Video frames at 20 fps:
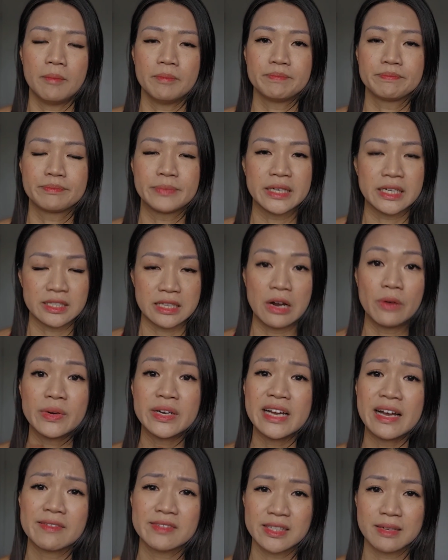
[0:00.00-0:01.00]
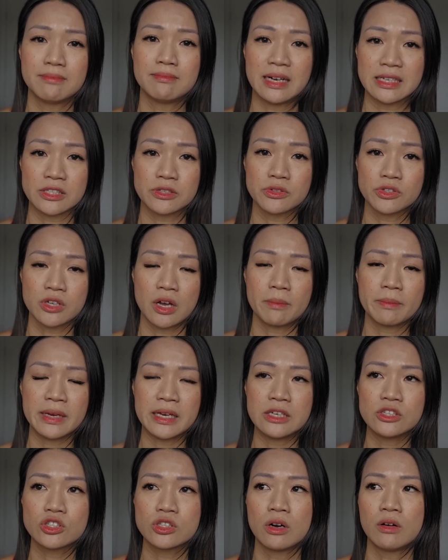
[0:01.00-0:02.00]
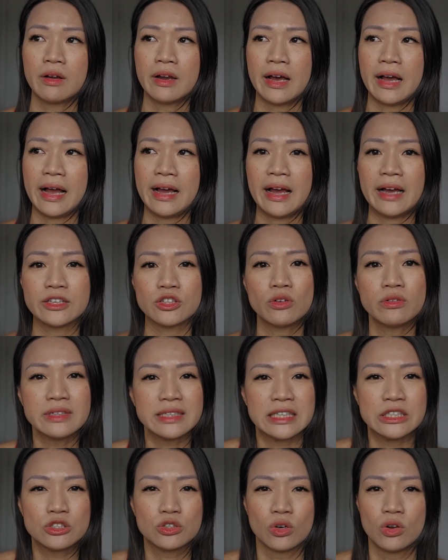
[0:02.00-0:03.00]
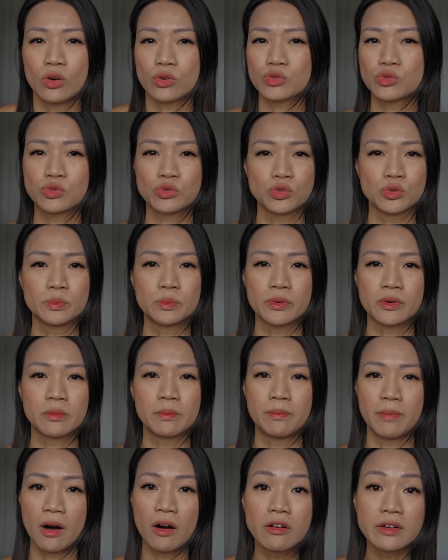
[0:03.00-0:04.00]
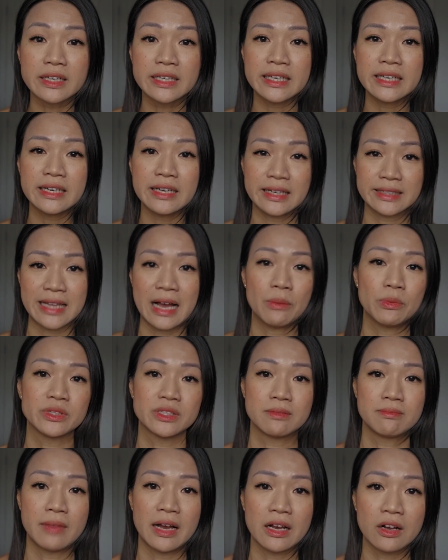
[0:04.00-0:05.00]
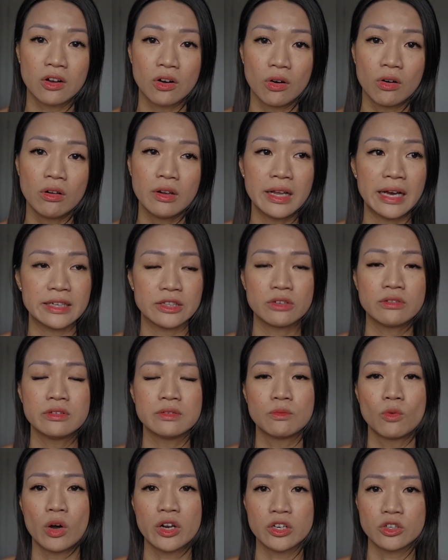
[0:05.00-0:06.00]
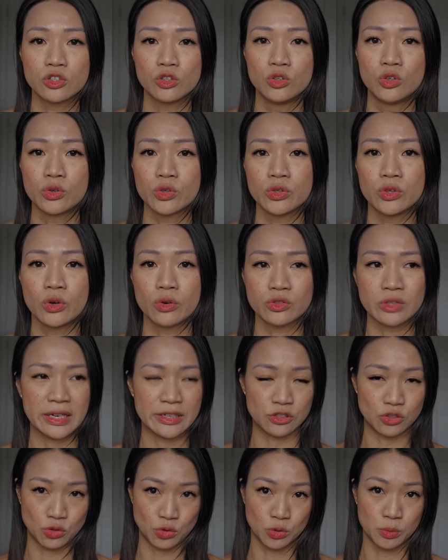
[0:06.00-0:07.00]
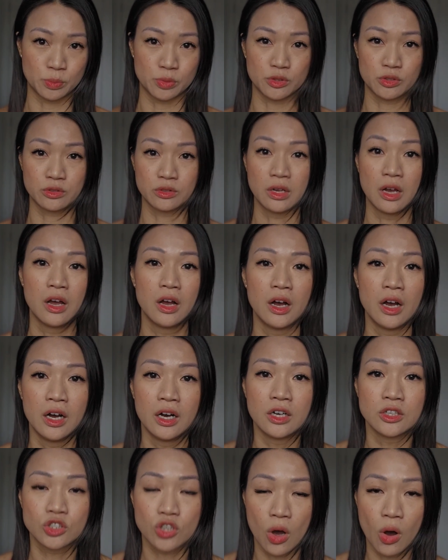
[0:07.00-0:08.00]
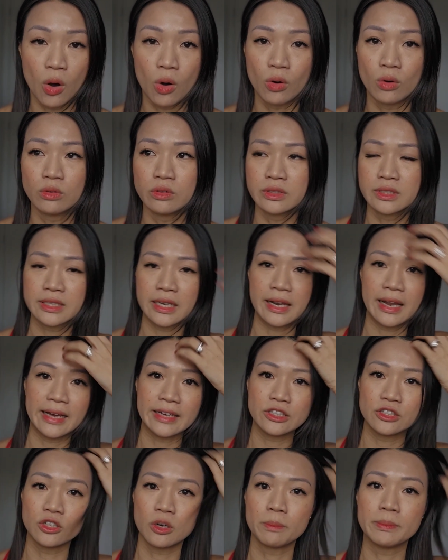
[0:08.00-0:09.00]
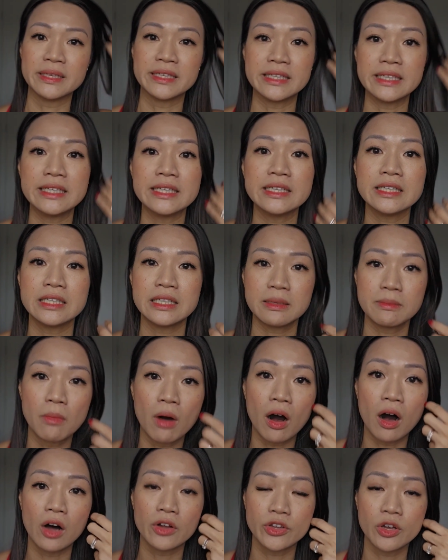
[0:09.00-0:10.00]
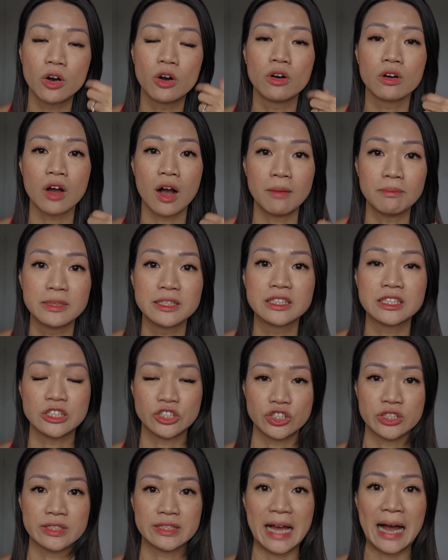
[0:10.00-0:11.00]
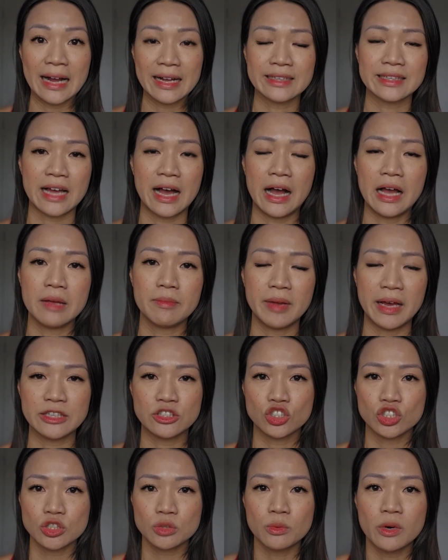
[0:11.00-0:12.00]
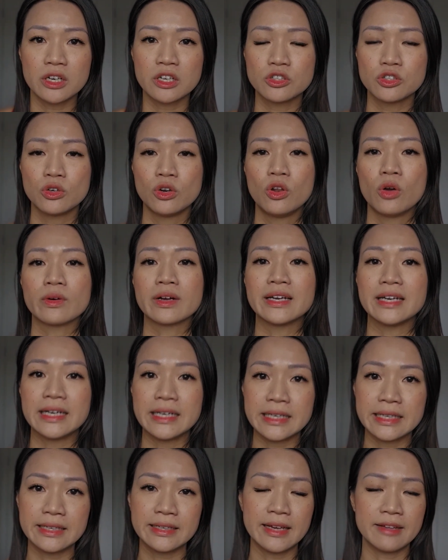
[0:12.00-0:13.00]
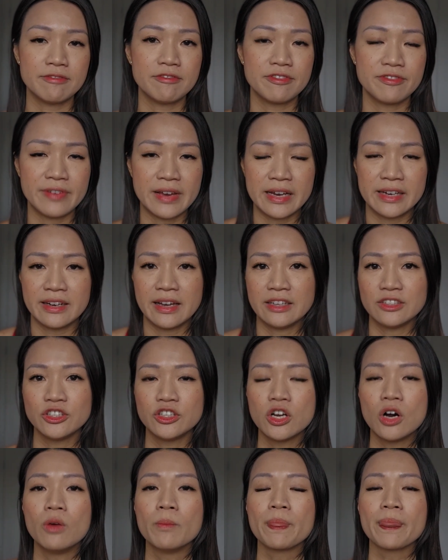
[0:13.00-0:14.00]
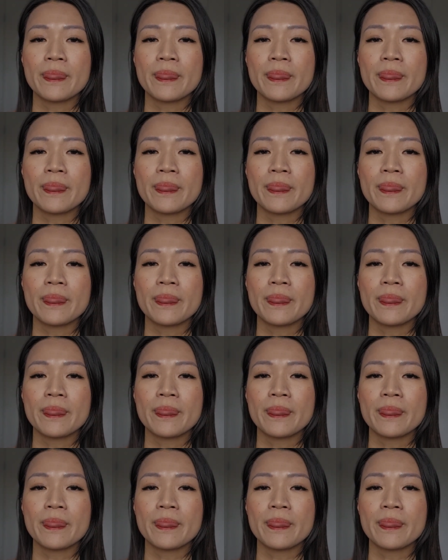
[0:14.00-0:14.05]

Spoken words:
because I already have some muscles on me, so I don't need to look super bulky. Like, that wasn't my goal. I don't want it to look like super toned, like, you know, bikini model competition, that type. Like, just wanted to look lean and fit, and you know,